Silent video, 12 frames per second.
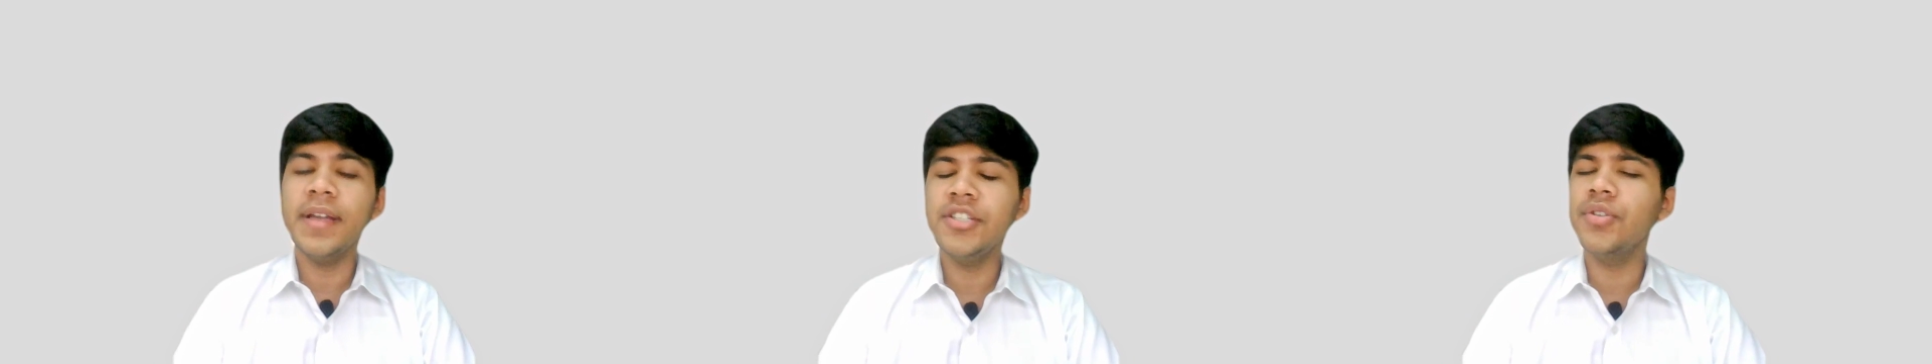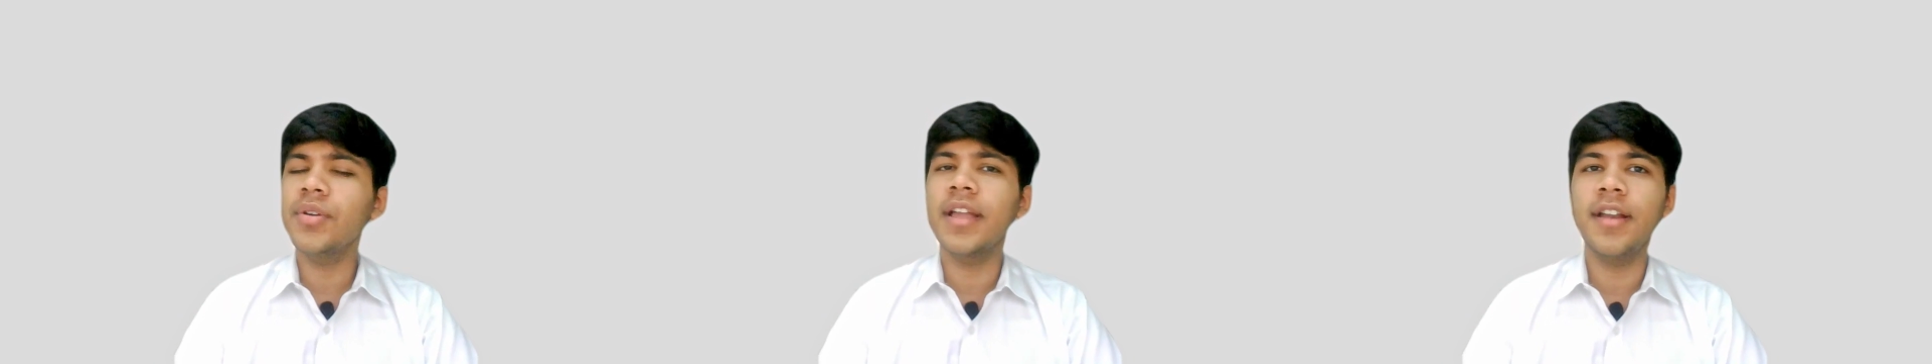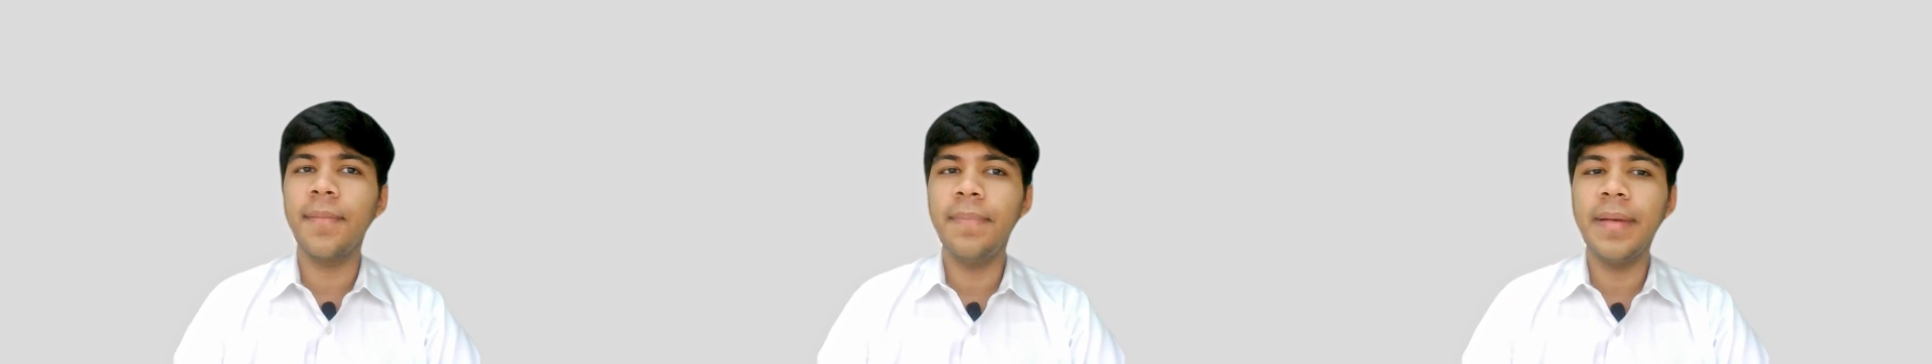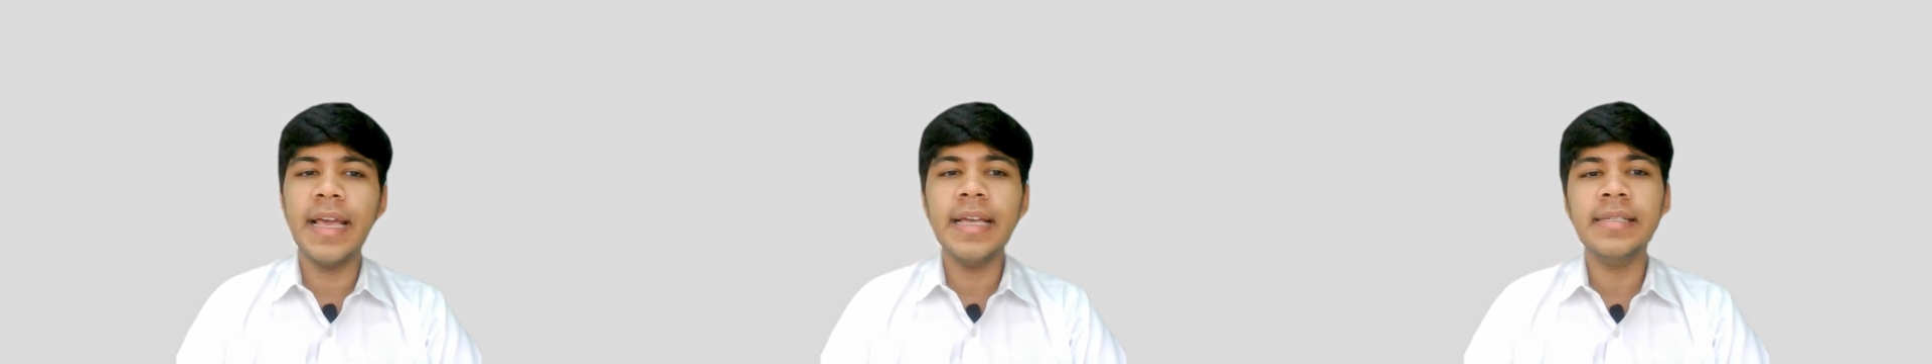which you can
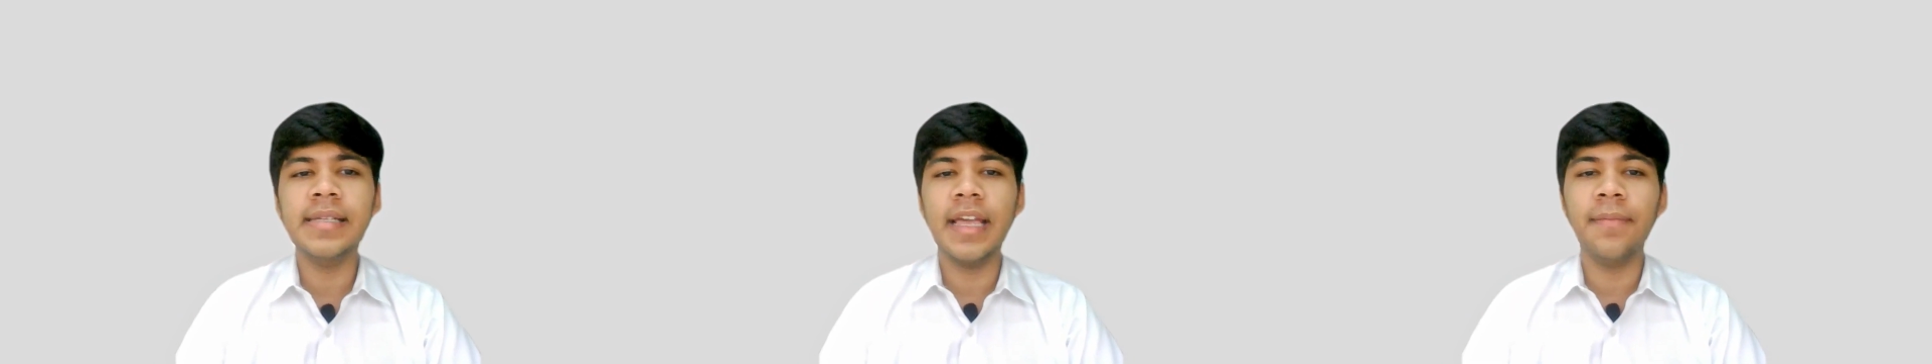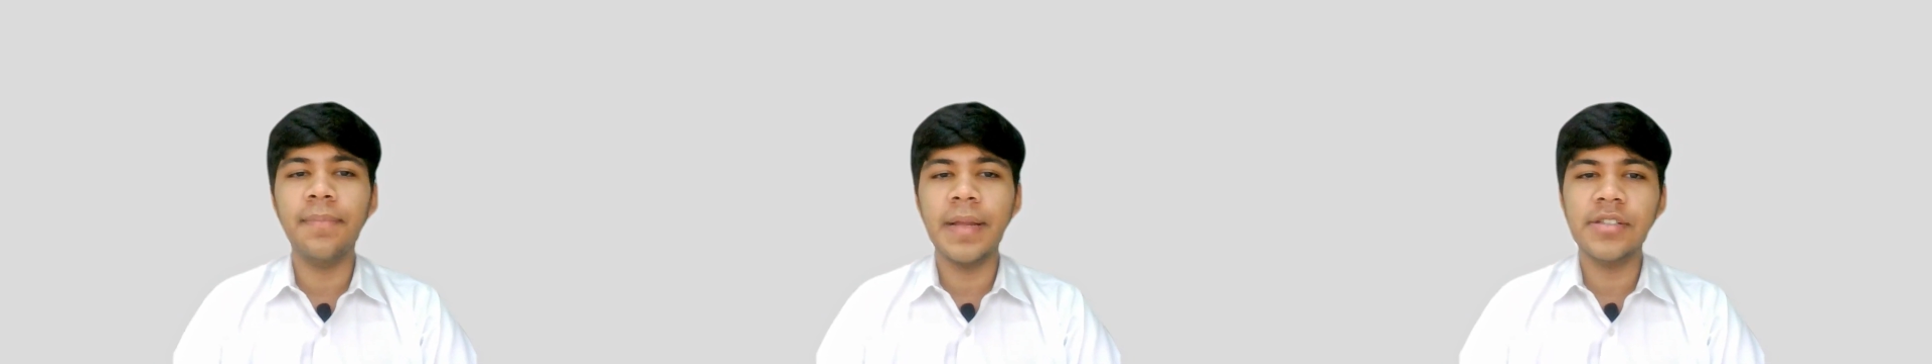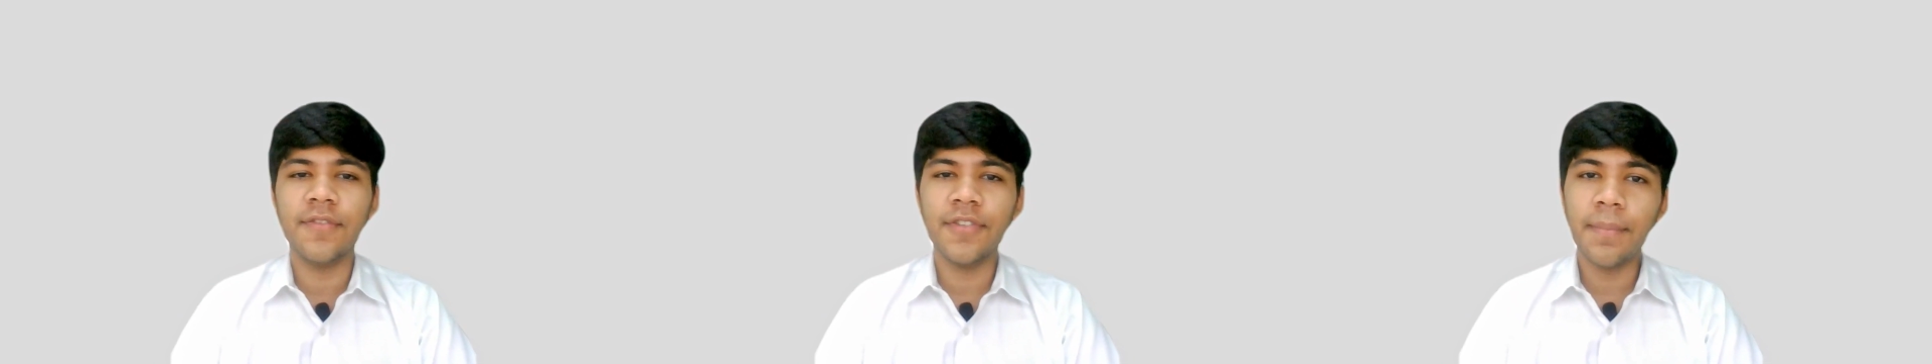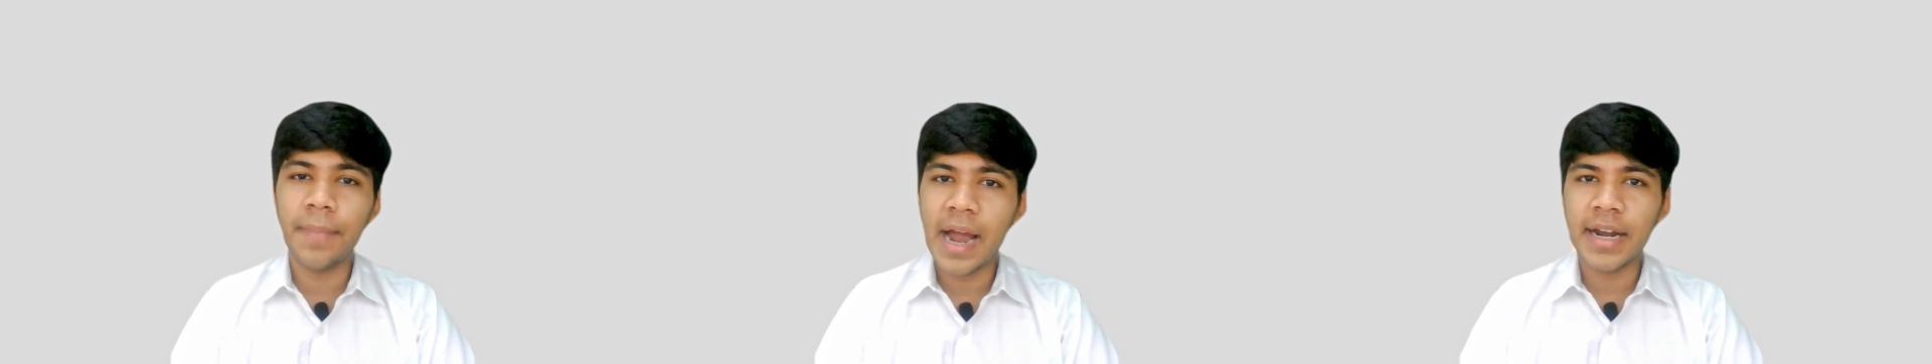replace in place of
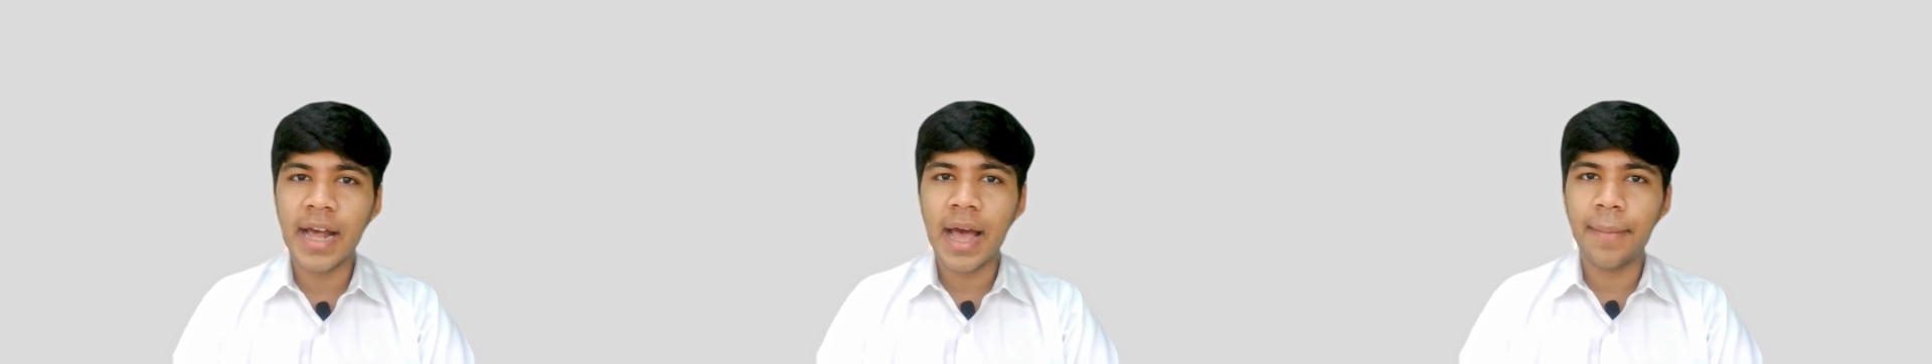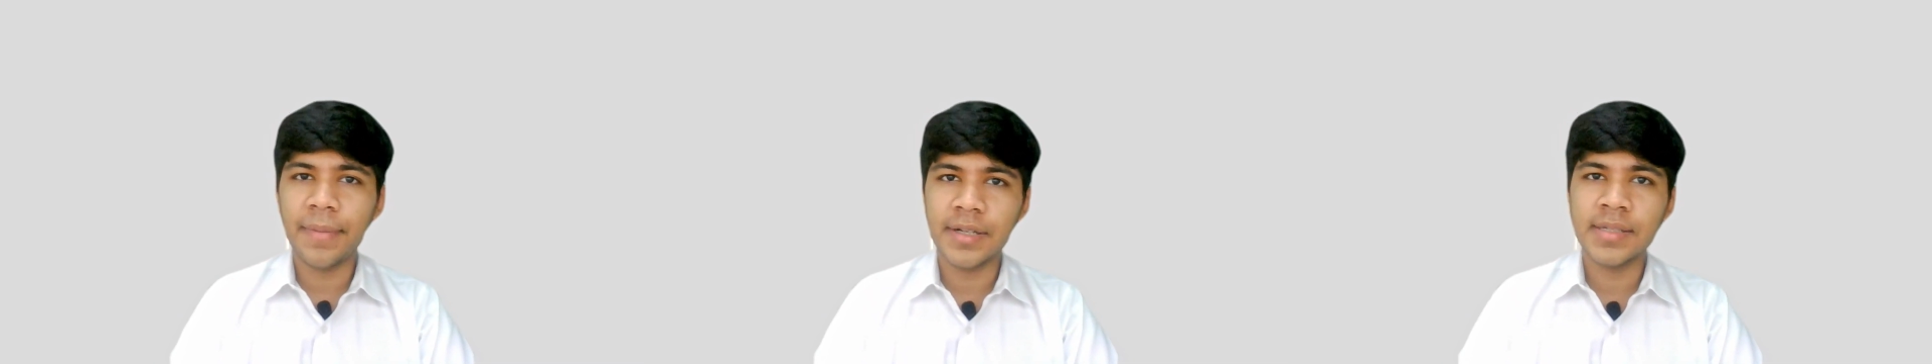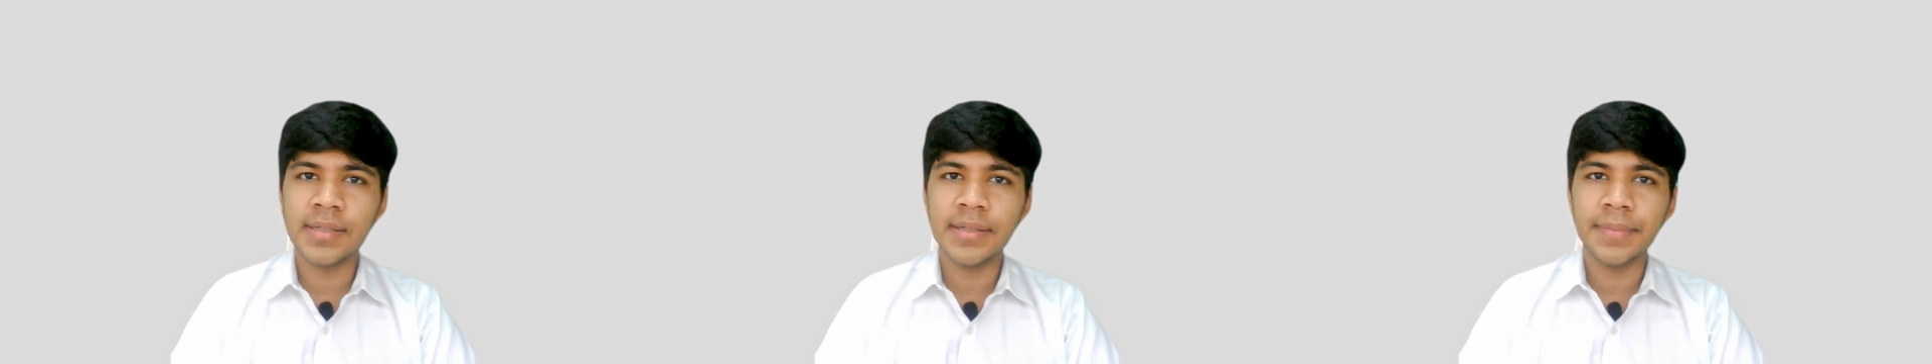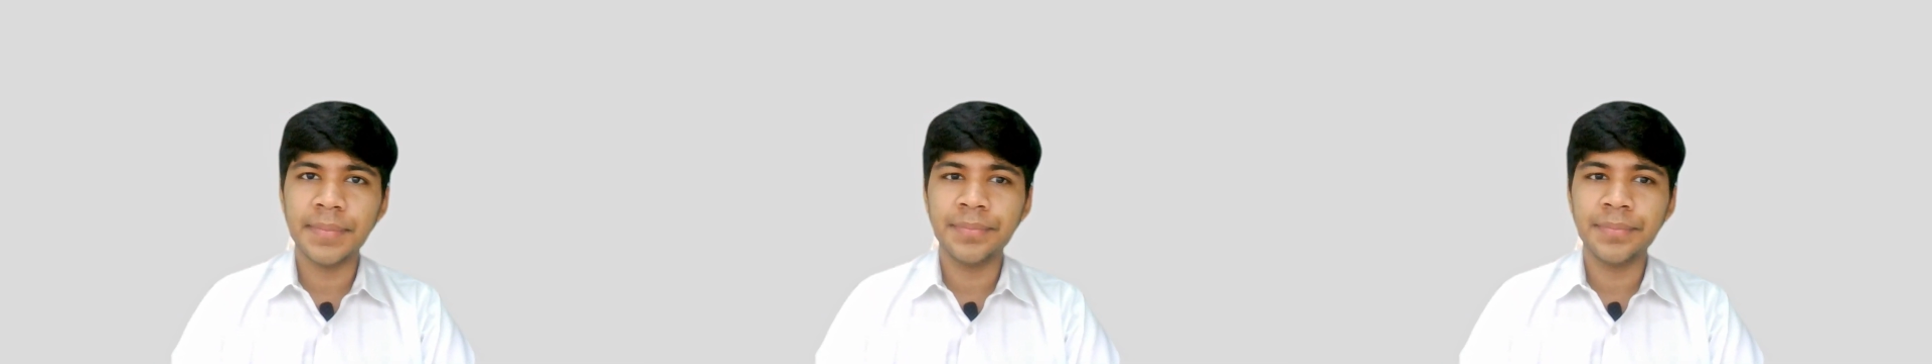your bad habits.